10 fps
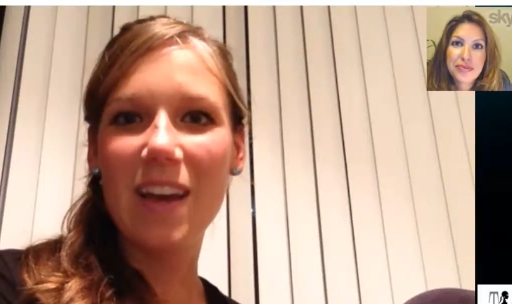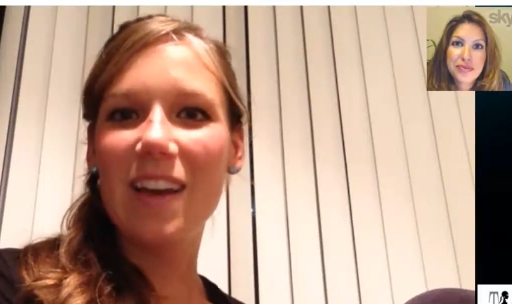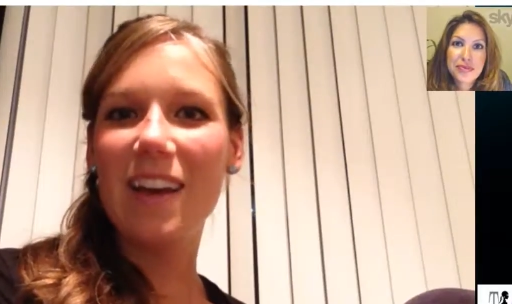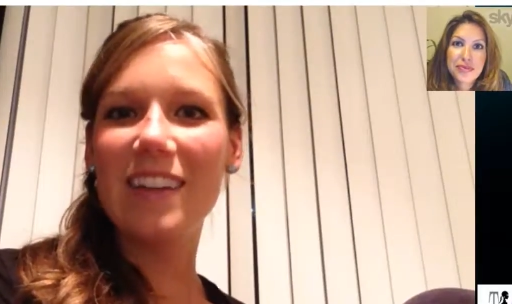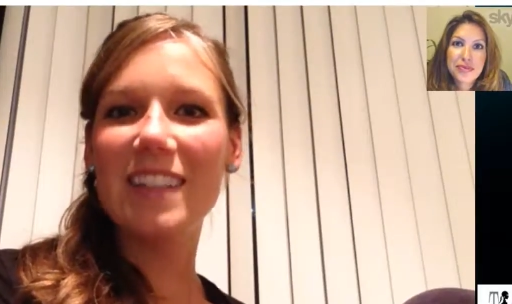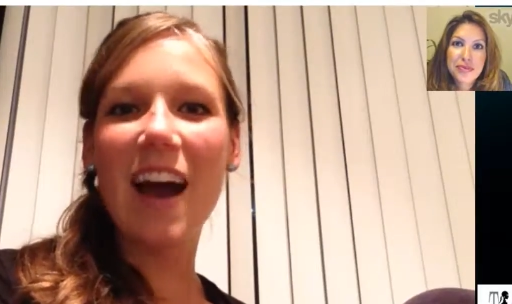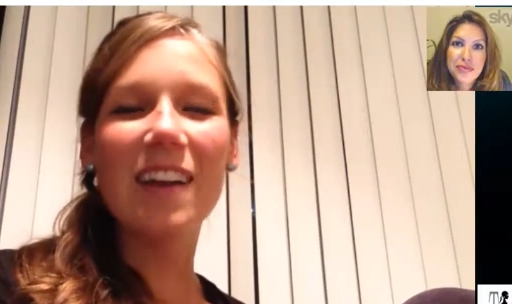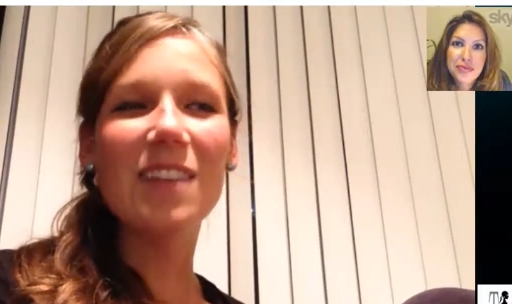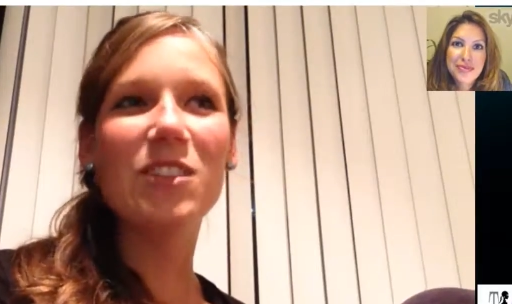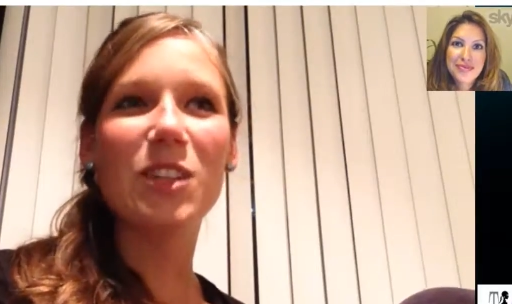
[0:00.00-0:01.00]
Speaker 1: It's kind
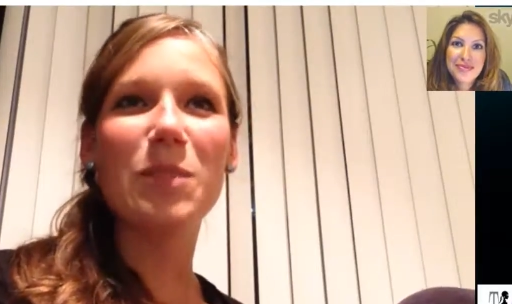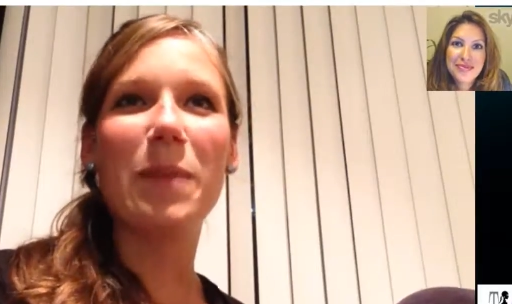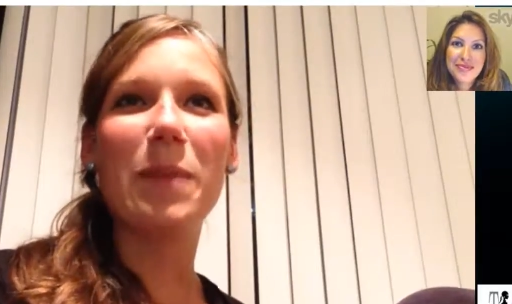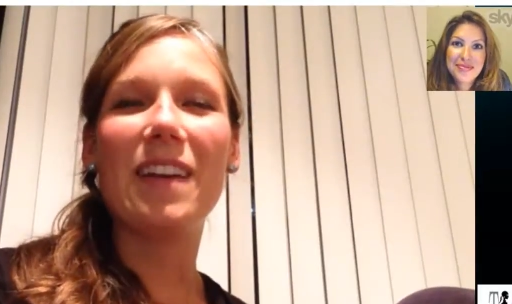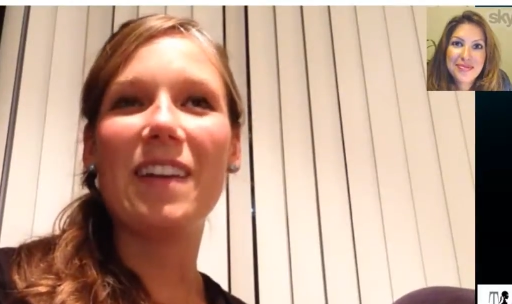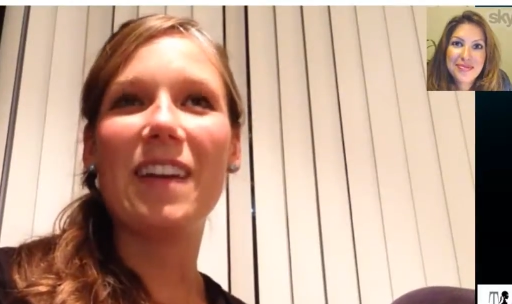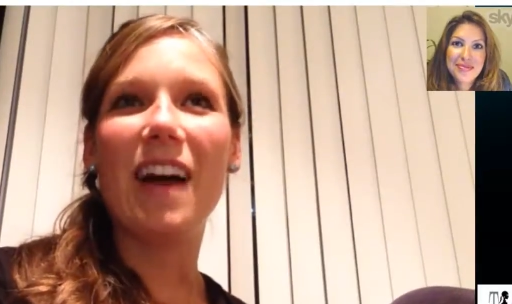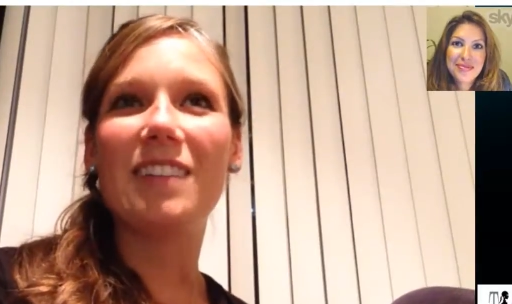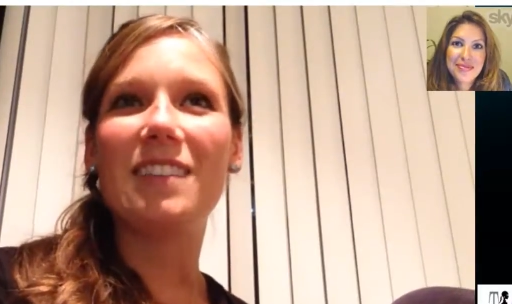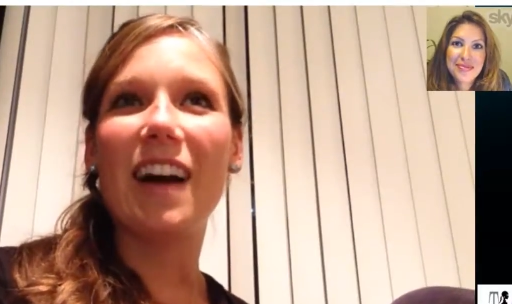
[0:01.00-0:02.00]
of just been
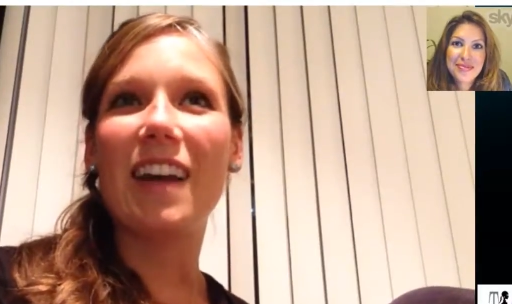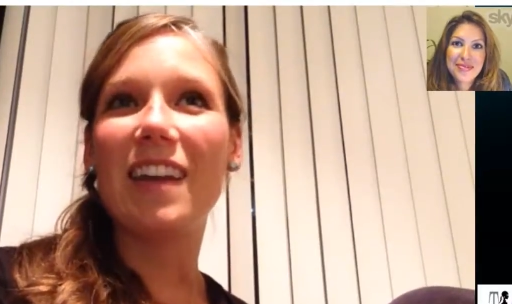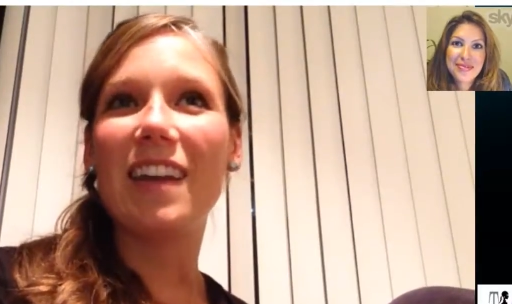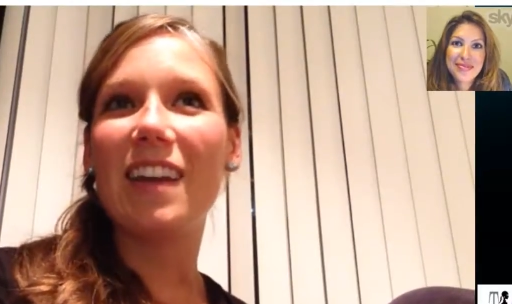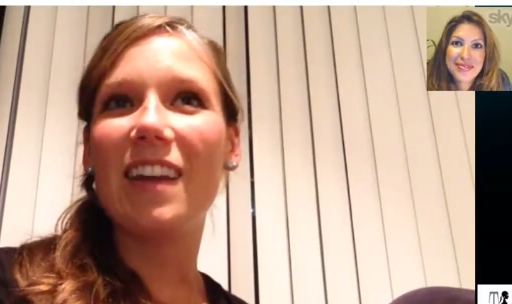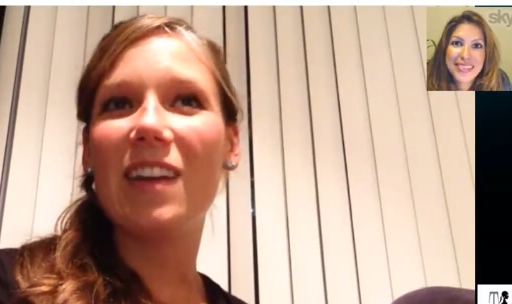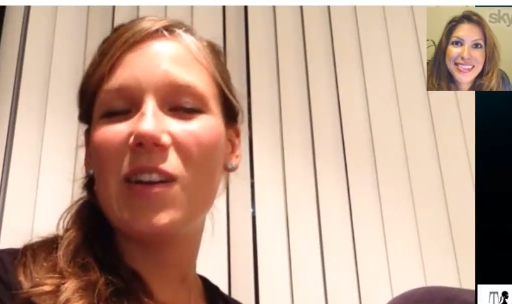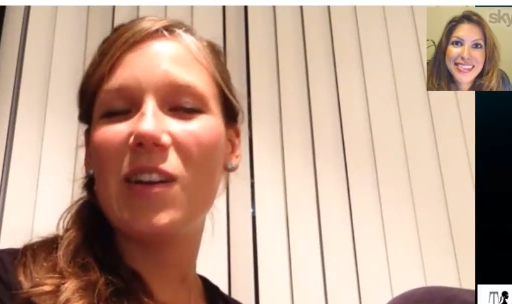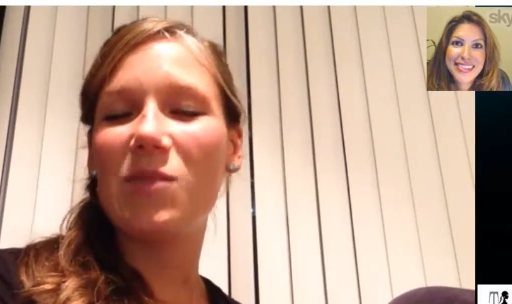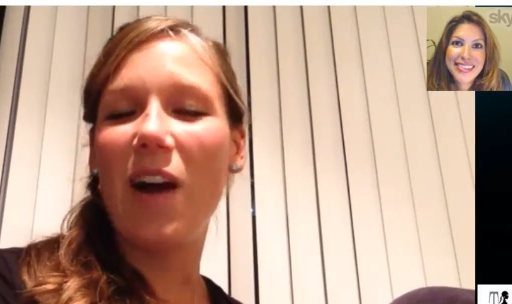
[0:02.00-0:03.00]
a
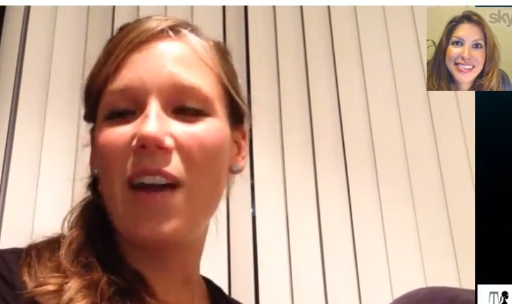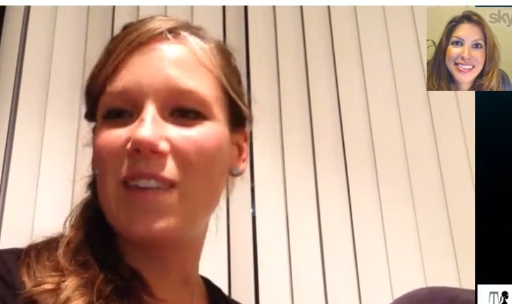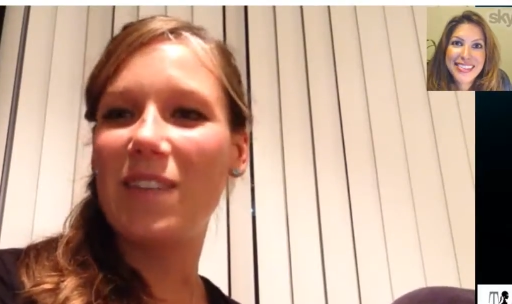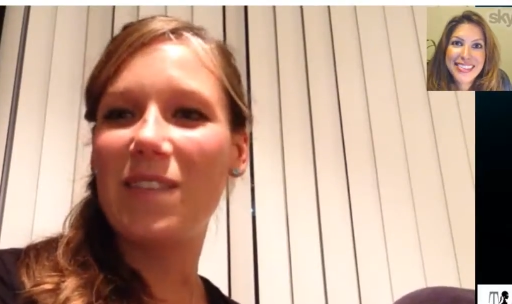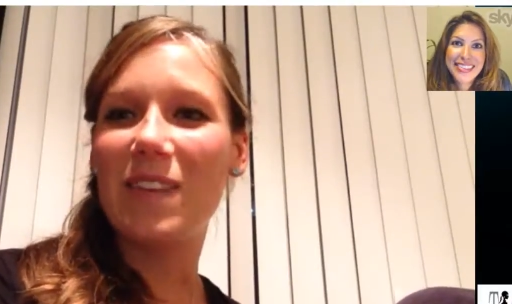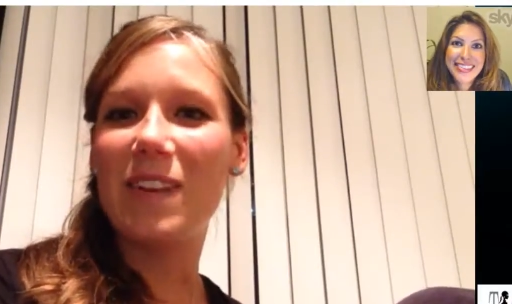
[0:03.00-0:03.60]
lucky run of